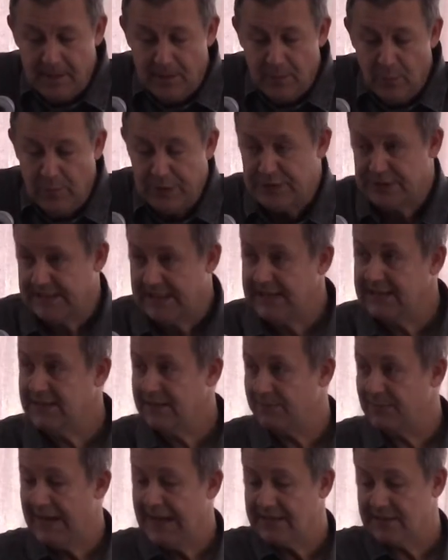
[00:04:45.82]
which
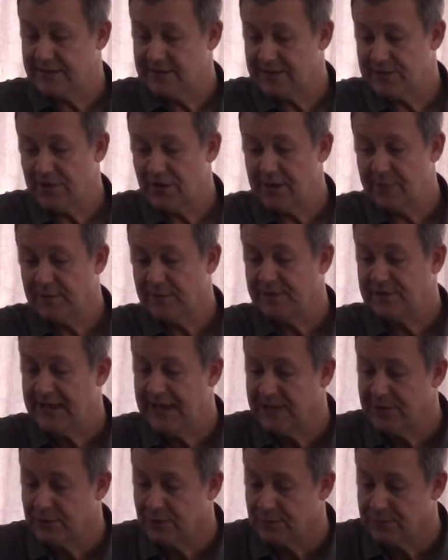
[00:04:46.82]
dated back to the time of
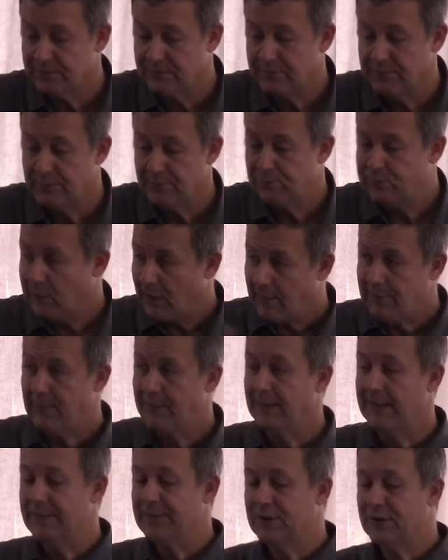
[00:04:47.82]
Daniel,
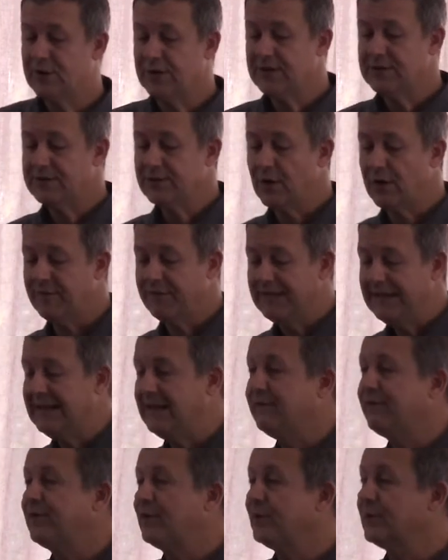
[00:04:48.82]
probably because of the
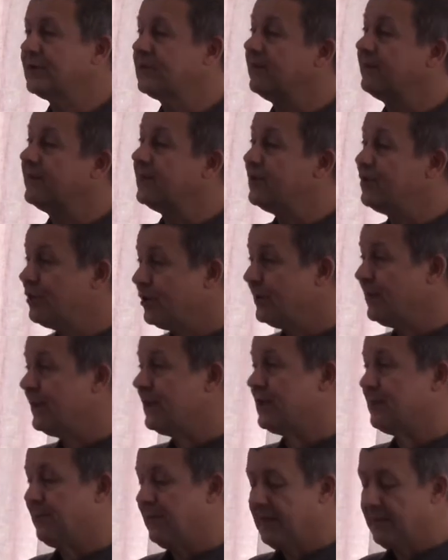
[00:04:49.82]
influence of the
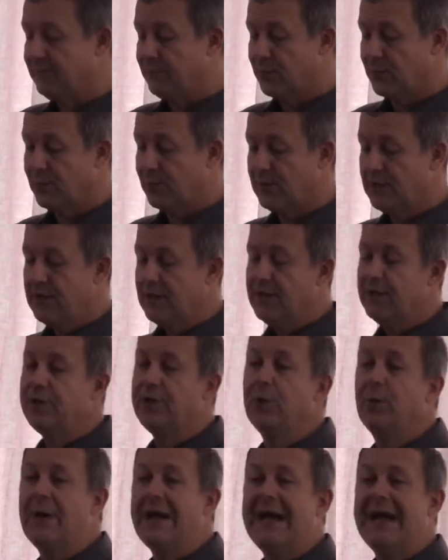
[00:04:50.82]
Jewish people
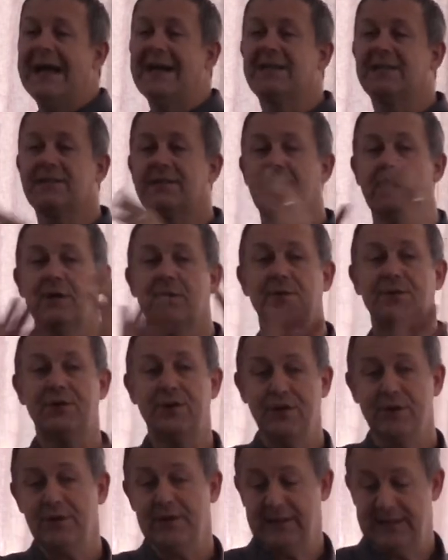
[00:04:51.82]
that were exiled
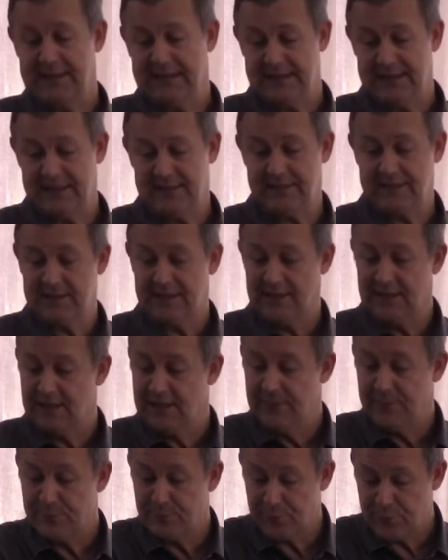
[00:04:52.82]
to the east
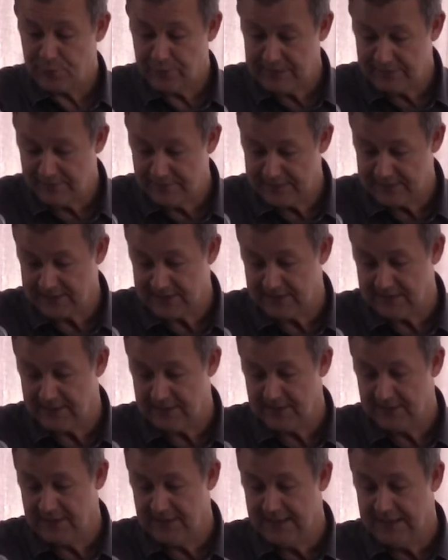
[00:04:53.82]
previously.
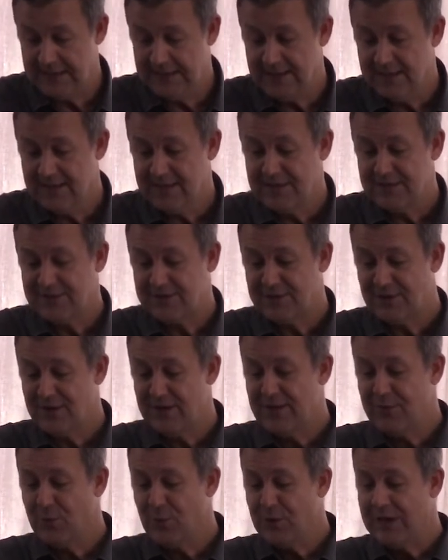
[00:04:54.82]
So
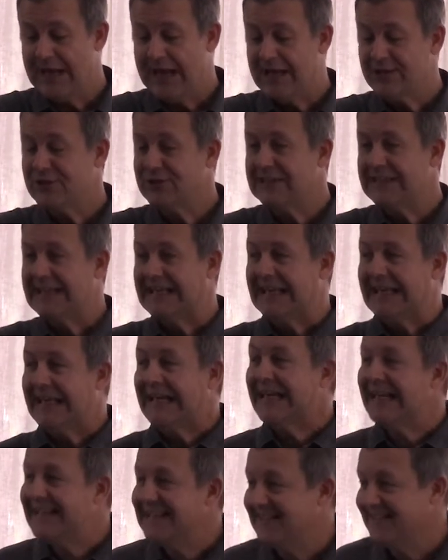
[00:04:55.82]
they weren't actually
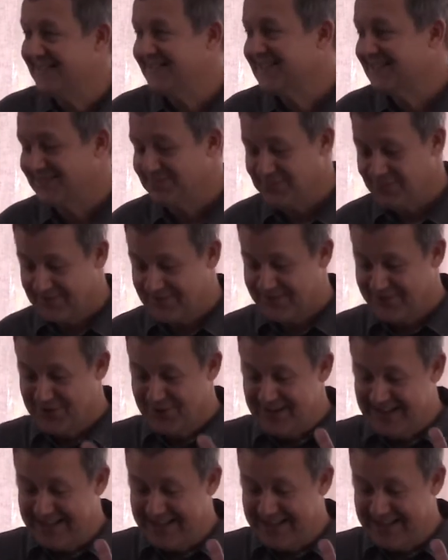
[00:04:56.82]
kings. Sorry,